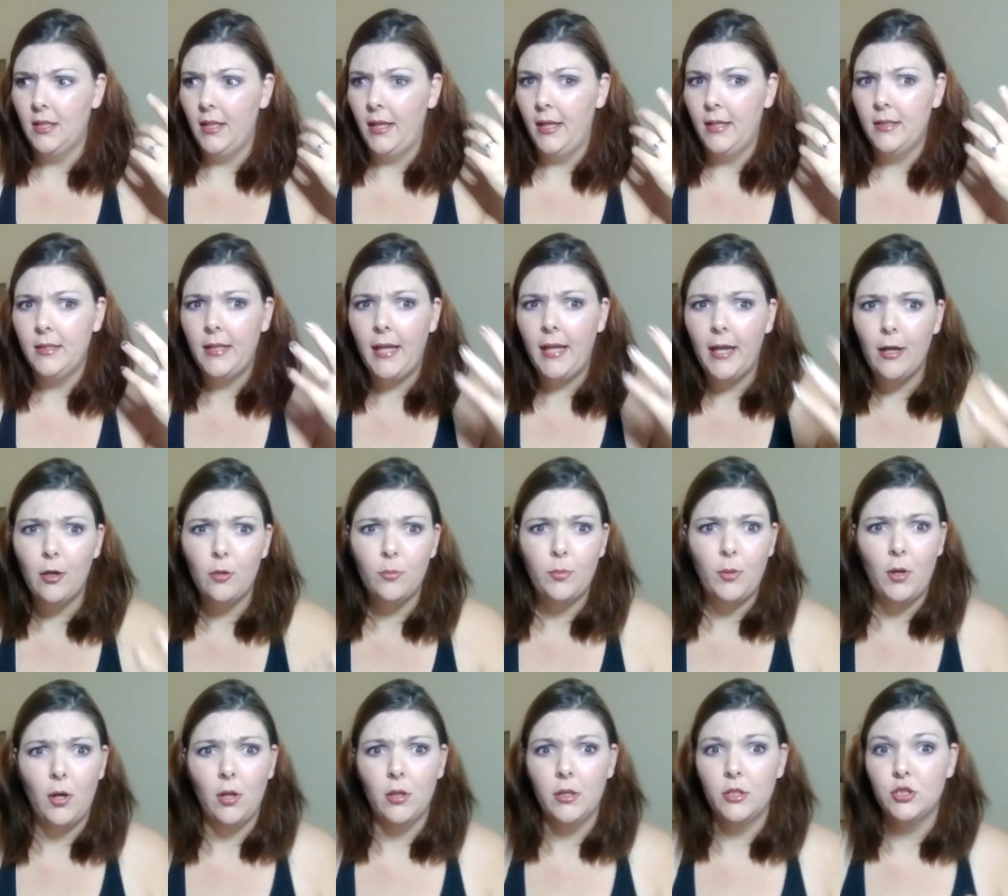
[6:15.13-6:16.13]
like nail
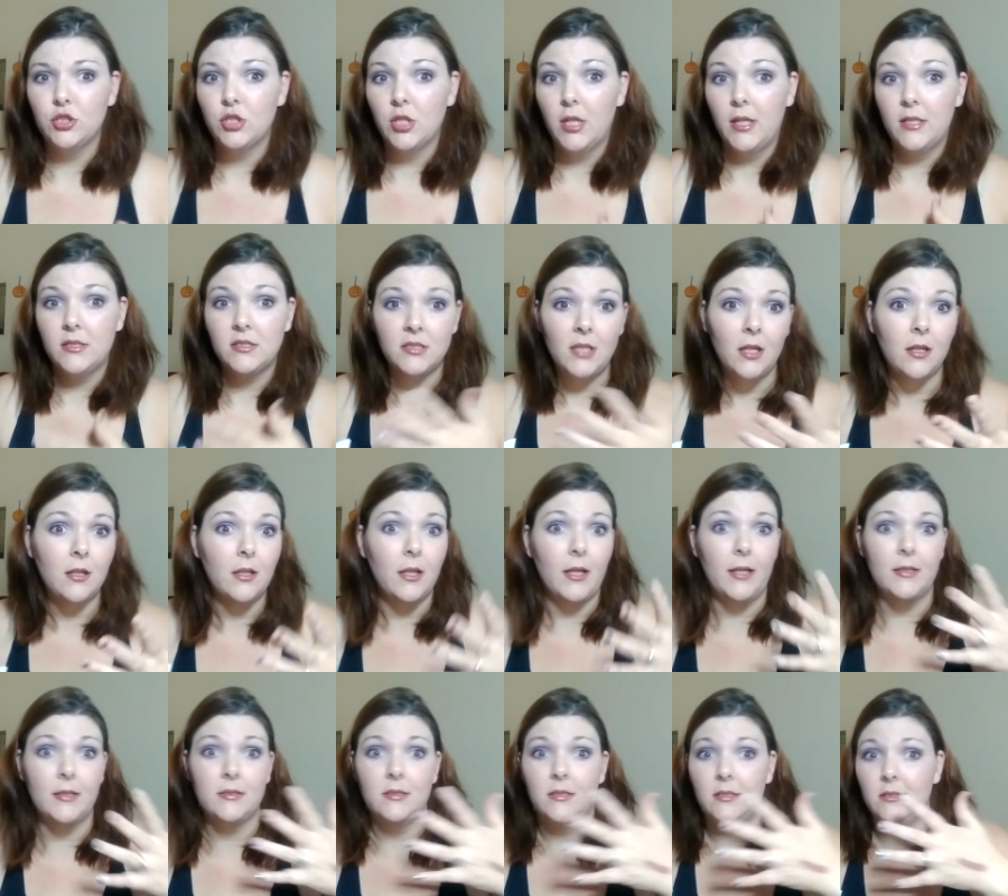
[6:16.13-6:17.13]
polish, like
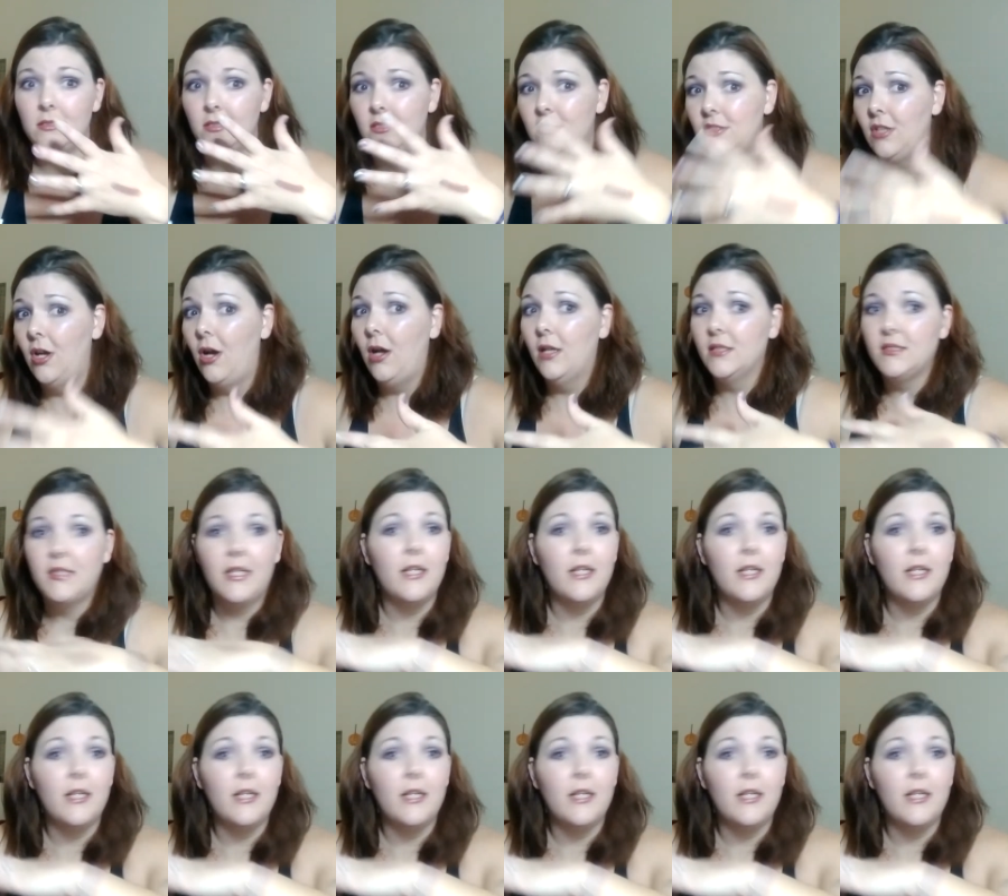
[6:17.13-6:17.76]
sunglasses, socks.